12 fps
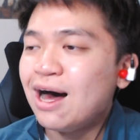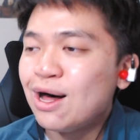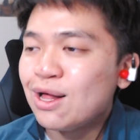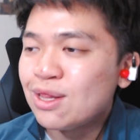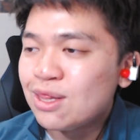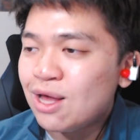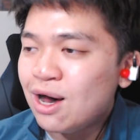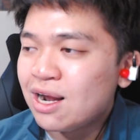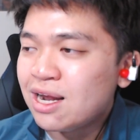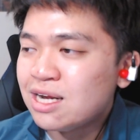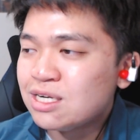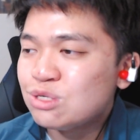a lot
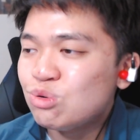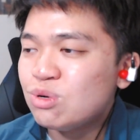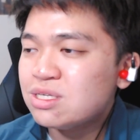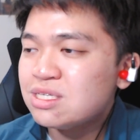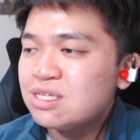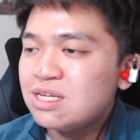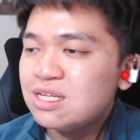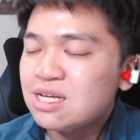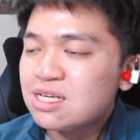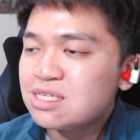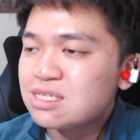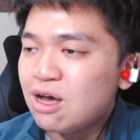and twisted
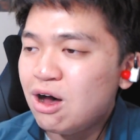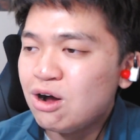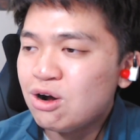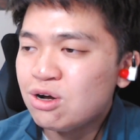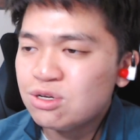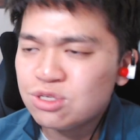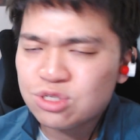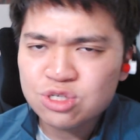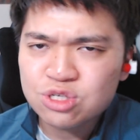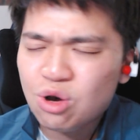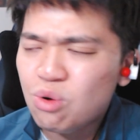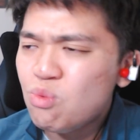this song
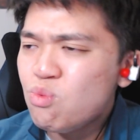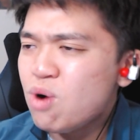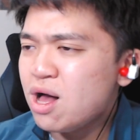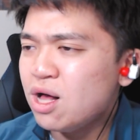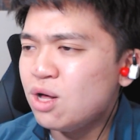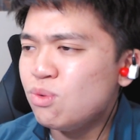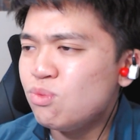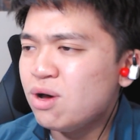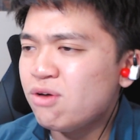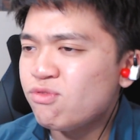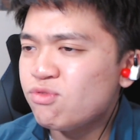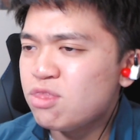so well
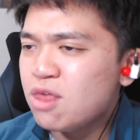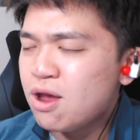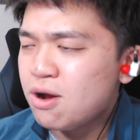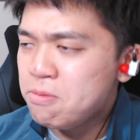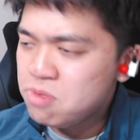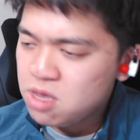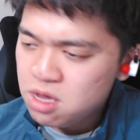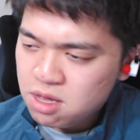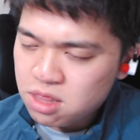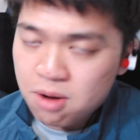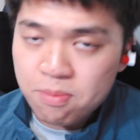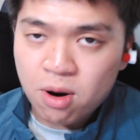with their
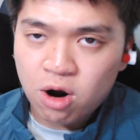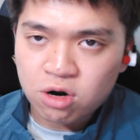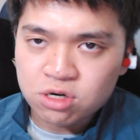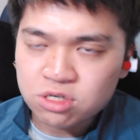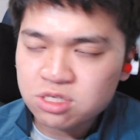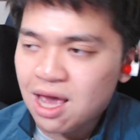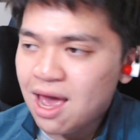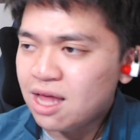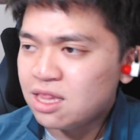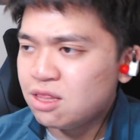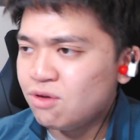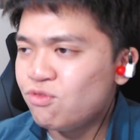bars
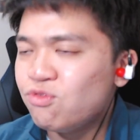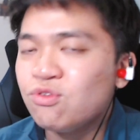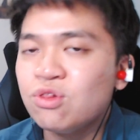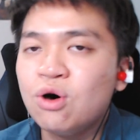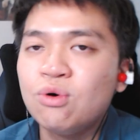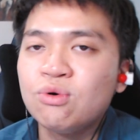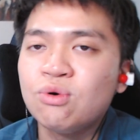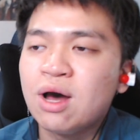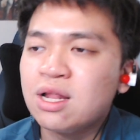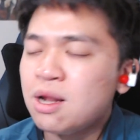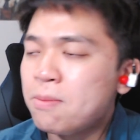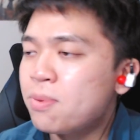and the flow
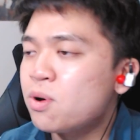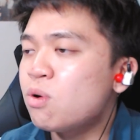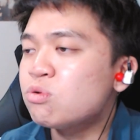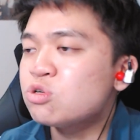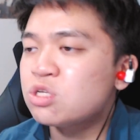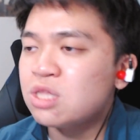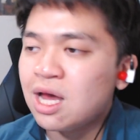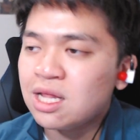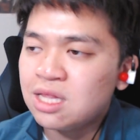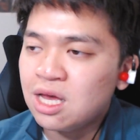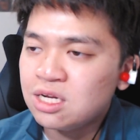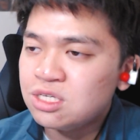and approach that
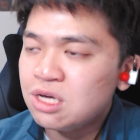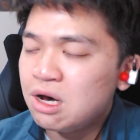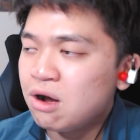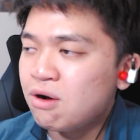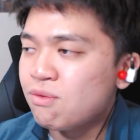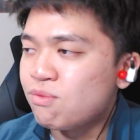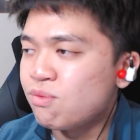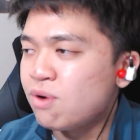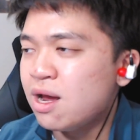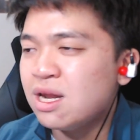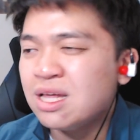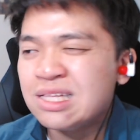they took,
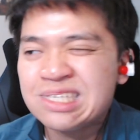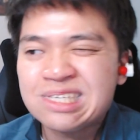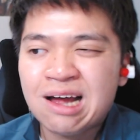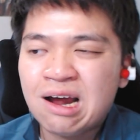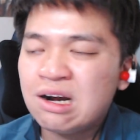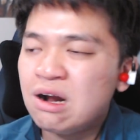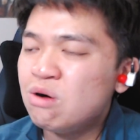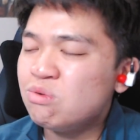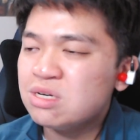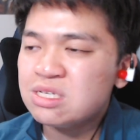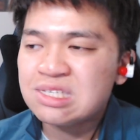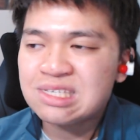right? It's not
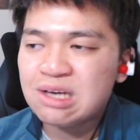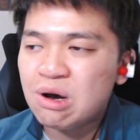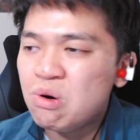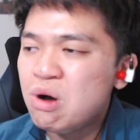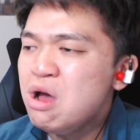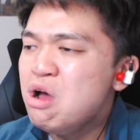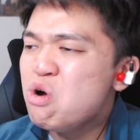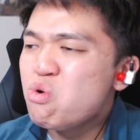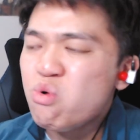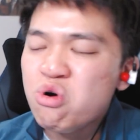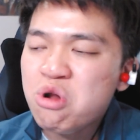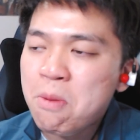always so
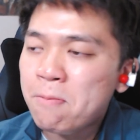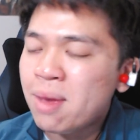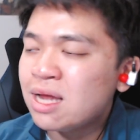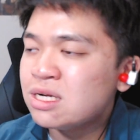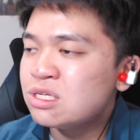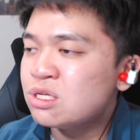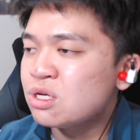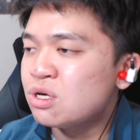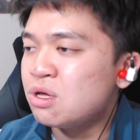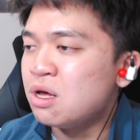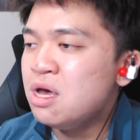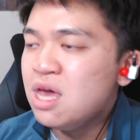
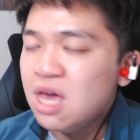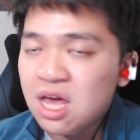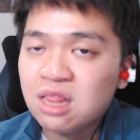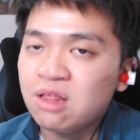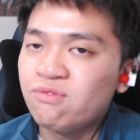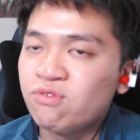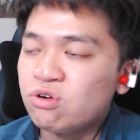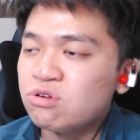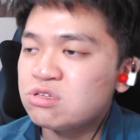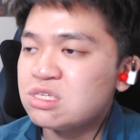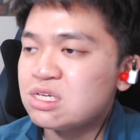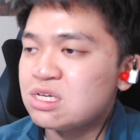rudimental in the
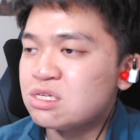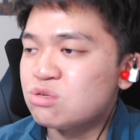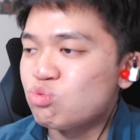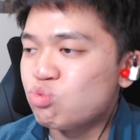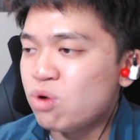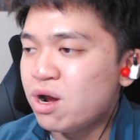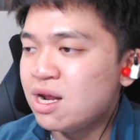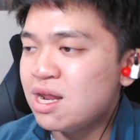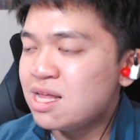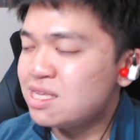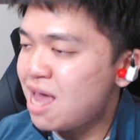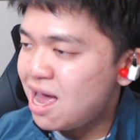verses, right?
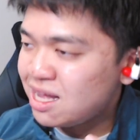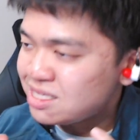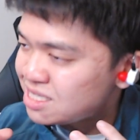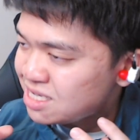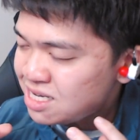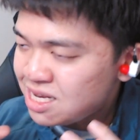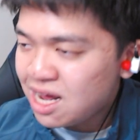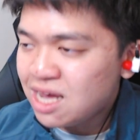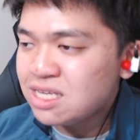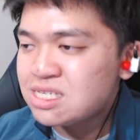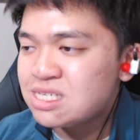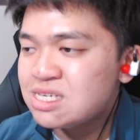It adds
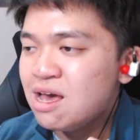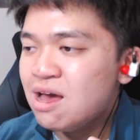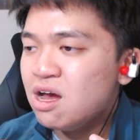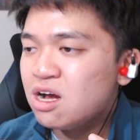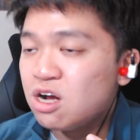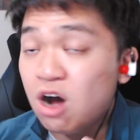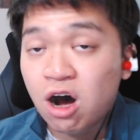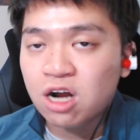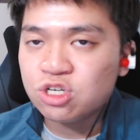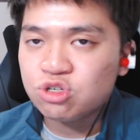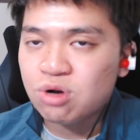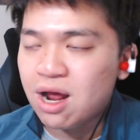nice
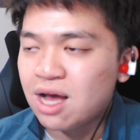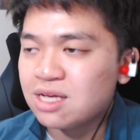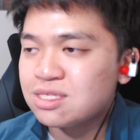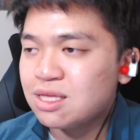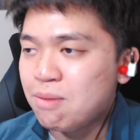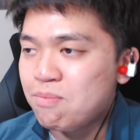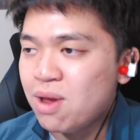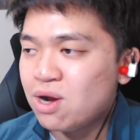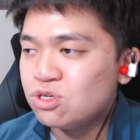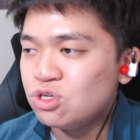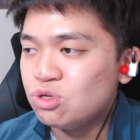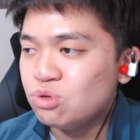contrast
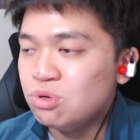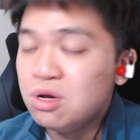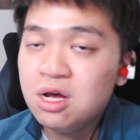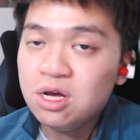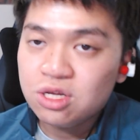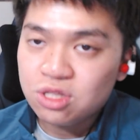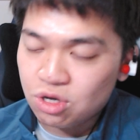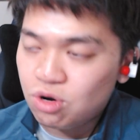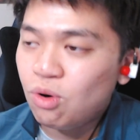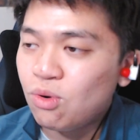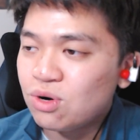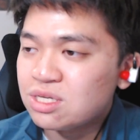compared to the
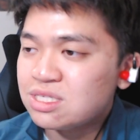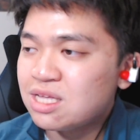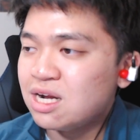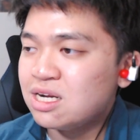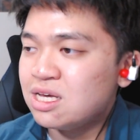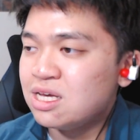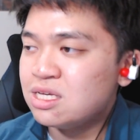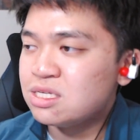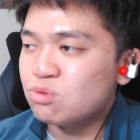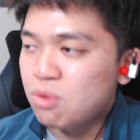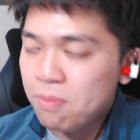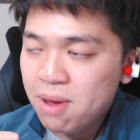chorus that is
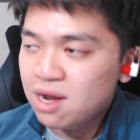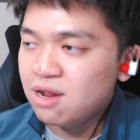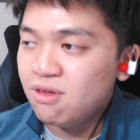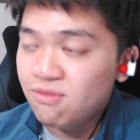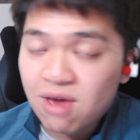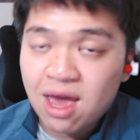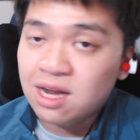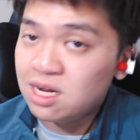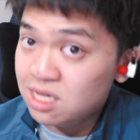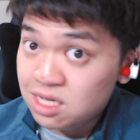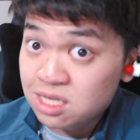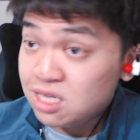repetitive and
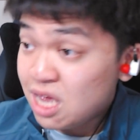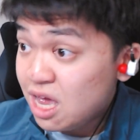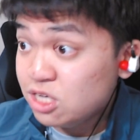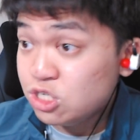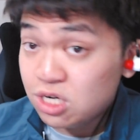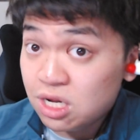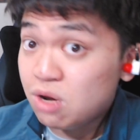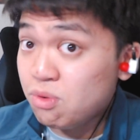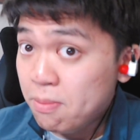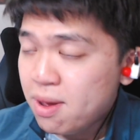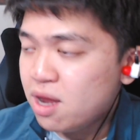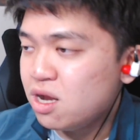intentionally
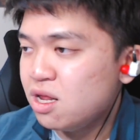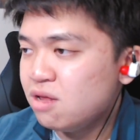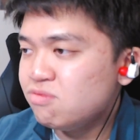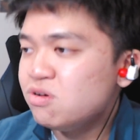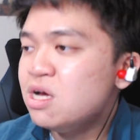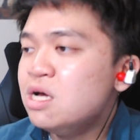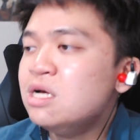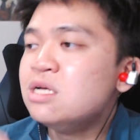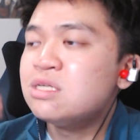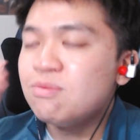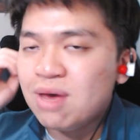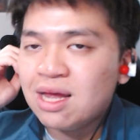repetitive
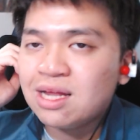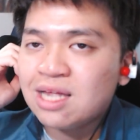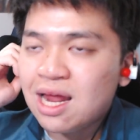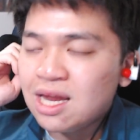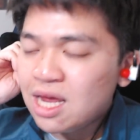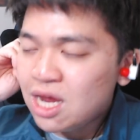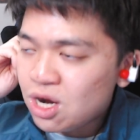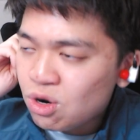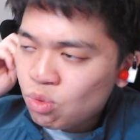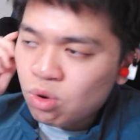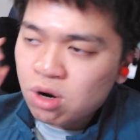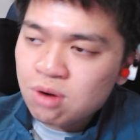to make that
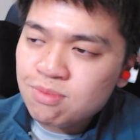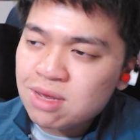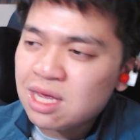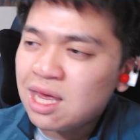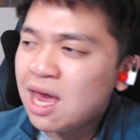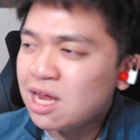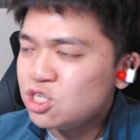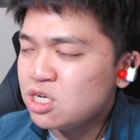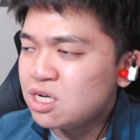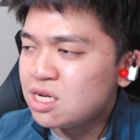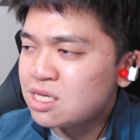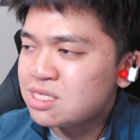earwormy
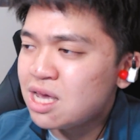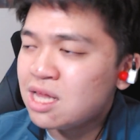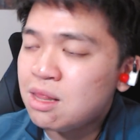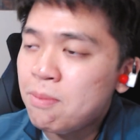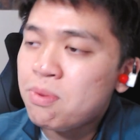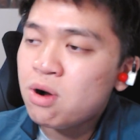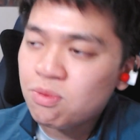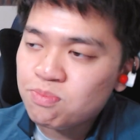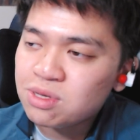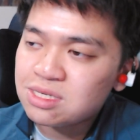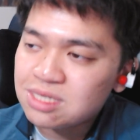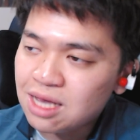catchiness. And the
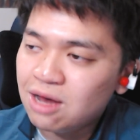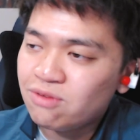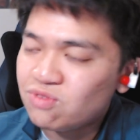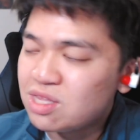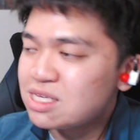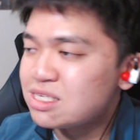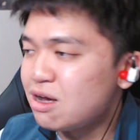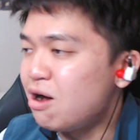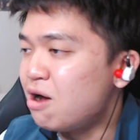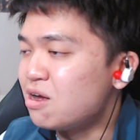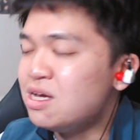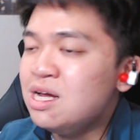purpose of the
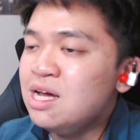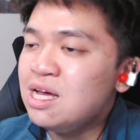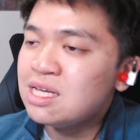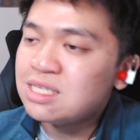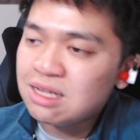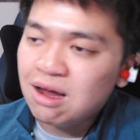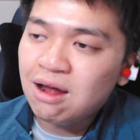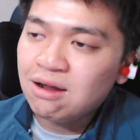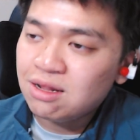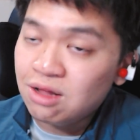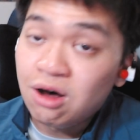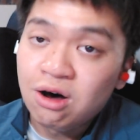song is not
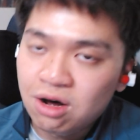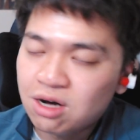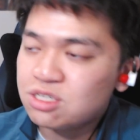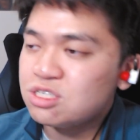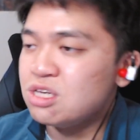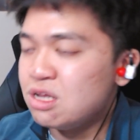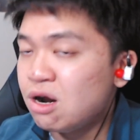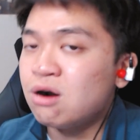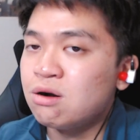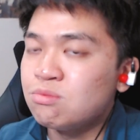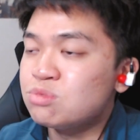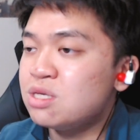the hooks, you know
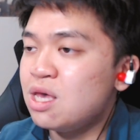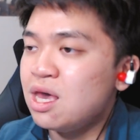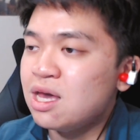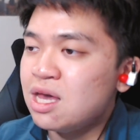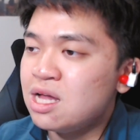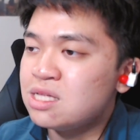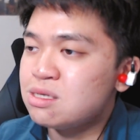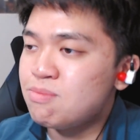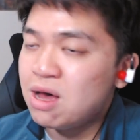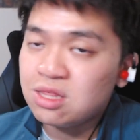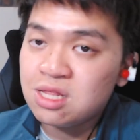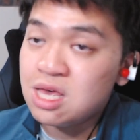what I'm saying? It's
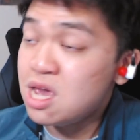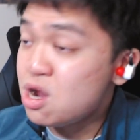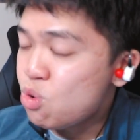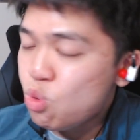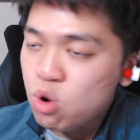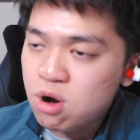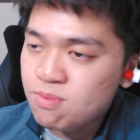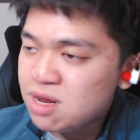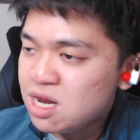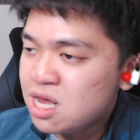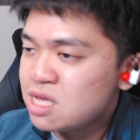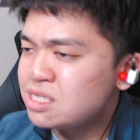about the
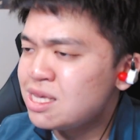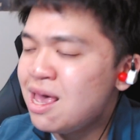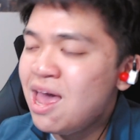earworminess